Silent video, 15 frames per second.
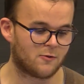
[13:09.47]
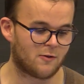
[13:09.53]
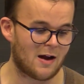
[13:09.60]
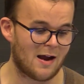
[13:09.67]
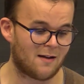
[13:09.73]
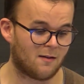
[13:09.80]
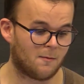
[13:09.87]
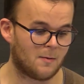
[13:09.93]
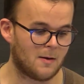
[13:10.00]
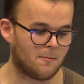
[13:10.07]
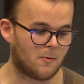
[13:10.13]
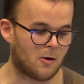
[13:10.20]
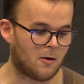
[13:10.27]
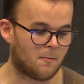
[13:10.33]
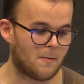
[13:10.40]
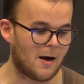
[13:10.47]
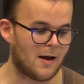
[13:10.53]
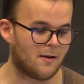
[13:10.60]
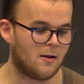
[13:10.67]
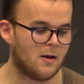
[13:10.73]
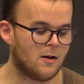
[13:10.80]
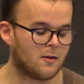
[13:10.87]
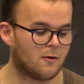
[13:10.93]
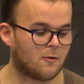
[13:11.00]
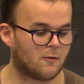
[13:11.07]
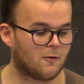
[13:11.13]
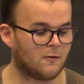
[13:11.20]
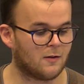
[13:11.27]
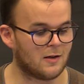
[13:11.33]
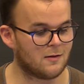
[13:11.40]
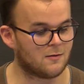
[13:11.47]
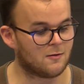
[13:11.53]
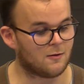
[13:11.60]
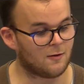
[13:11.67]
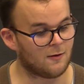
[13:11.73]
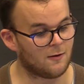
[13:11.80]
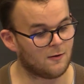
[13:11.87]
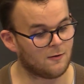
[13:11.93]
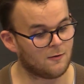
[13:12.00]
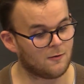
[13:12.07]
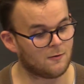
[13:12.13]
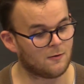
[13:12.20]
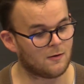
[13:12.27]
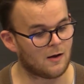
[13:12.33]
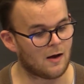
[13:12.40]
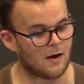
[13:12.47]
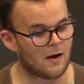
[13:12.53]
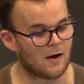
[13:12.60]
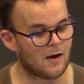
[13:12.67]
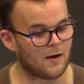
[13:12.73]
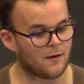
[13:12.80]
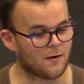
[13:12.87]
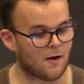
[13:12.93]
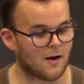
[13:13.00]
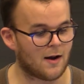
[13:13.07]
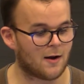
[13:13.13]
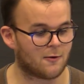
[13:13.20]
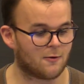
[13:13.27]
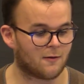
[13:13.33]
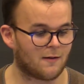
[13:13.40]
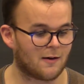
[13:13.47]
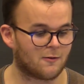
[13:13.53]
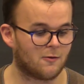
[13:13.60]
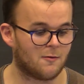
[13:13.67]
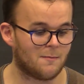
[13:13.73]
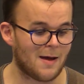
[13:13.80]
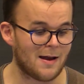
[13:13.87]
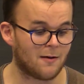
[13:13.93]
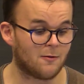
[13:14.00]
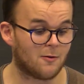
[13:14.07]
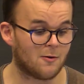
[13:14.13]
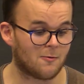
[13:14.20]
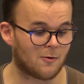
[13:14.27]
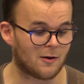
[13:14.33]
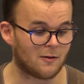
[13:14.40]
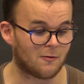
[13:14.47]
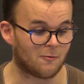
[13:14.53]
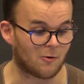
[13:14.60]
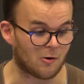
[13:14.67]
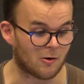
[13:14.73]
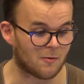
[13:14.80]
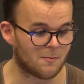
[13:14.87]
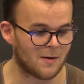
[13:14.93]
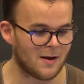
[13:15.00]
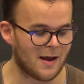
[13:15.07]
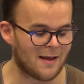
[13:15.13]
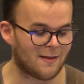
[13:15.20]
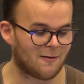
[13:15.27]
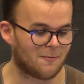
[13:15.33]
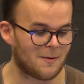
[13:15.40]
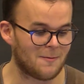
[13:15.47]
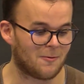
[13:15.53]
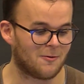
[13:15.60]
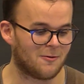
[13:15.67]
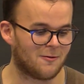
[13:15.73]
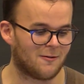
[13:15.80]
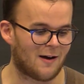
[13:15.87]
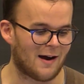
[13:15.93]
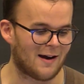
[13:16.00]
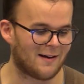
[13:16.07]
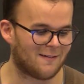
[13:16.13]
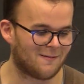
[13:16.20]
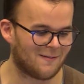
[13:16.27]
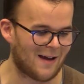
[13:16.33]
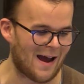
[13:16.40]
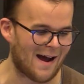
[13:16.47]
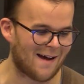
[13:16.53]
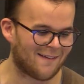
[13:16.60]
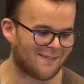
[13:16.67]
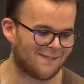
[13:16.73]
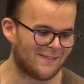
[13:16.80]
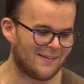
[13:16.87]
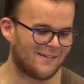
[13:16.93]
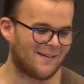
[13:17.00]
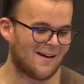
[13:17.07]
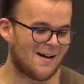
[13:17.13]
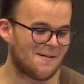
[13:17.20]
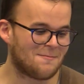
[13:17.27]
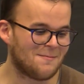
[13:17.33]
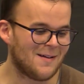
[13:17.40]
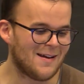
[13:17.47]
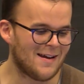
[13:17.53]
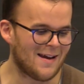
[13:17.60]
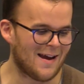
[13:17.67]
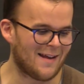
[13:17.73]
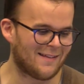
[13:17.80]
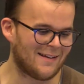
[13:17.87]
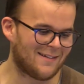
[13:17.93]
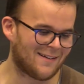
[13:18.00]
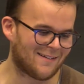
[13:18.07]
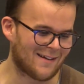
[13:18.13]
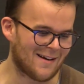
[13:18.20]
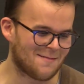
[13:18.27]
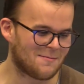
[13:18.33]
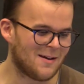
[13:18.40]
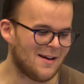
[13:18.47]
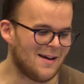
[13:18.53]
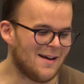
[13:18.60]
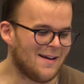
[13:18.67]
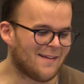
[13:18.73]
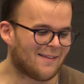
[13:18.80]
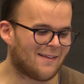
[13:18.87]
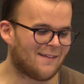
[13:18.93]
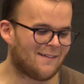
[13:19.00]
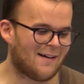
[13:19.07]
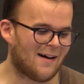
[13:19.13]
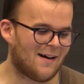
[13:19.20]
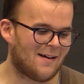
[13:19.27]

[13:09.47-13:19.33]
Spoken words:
trans people. But there was only 2 non-heterosexual men who were in the room. And they were people who I asked, would you come? And they showed up. So